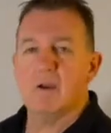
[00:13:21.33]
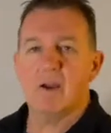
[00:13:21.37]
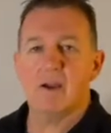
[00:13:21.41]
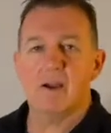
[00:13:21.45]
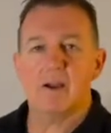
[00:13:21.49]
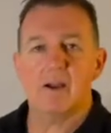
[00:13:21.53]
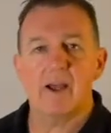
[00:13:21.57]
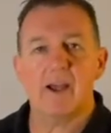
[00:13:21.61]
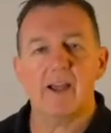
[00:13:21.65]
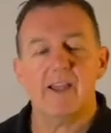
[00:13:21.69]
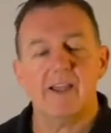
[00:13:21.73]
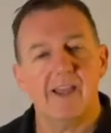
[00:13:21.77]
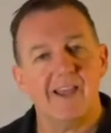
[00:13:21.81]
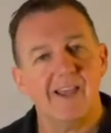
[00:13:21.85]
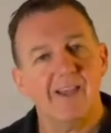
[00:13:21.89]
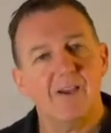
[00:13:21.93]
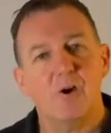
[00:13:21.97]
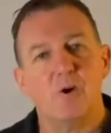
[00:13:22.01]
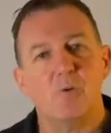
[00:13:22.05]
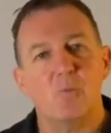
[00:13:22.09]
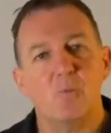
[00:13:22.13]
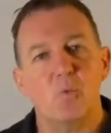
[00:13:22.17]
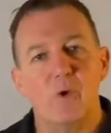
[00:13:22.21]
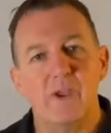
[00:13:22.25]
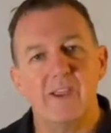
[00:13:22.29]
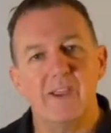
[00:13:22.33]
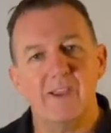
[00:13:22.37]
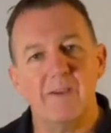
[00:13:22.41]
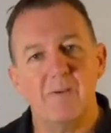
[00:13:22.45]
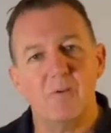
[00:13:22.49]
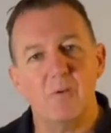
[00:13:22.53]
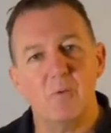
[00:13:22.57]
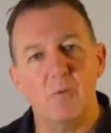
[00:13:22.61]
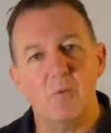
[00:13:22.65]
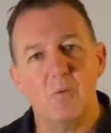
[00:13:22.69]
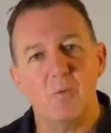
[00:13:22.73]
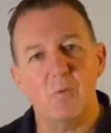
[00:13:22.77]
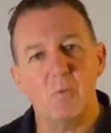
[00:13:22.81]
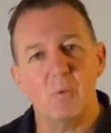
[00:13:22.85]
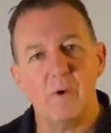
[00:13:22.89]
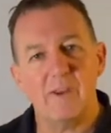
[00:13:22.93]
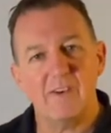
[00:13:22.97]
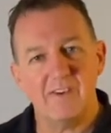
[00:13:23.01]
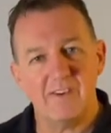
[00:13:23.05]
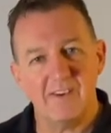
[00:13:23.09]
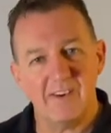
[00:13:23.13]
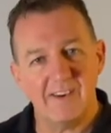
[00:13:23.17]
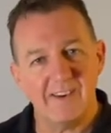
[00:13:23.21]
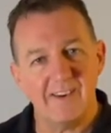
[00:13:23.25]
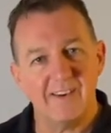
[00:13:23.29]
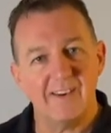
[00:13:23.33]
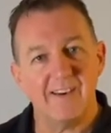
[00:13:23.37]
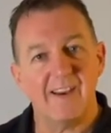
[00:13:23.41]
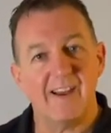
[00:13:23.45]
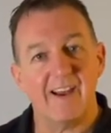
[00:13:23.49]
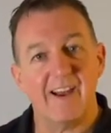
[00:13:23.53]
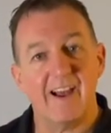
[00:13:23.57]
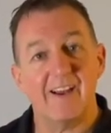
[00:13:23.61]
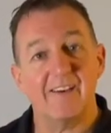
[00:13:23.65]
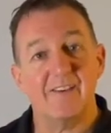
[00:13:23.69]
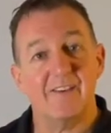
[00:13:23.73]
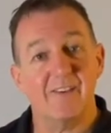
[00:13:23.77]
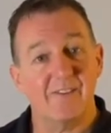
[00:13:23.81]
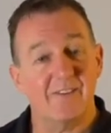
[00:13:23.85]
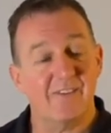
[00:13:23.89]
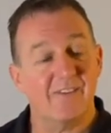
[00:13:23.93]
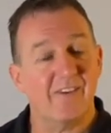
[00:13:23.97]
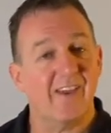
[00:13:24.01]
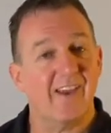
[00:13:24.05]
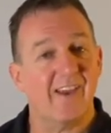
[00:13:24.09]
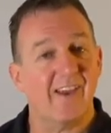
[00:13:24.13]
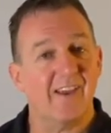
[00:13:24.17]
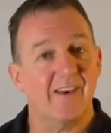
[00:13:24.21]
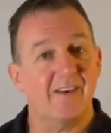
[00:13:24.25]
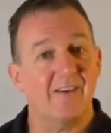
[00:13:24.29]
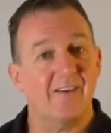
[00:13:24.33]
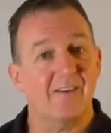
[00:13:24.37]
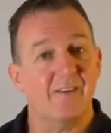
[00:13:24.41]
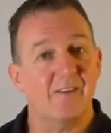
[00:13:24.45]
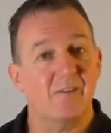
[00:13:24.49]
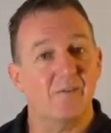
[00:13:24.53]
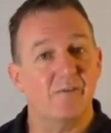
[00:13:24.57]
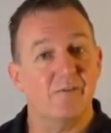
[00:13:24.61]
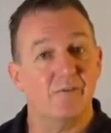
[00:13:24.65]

hey, hang on, we didn't understand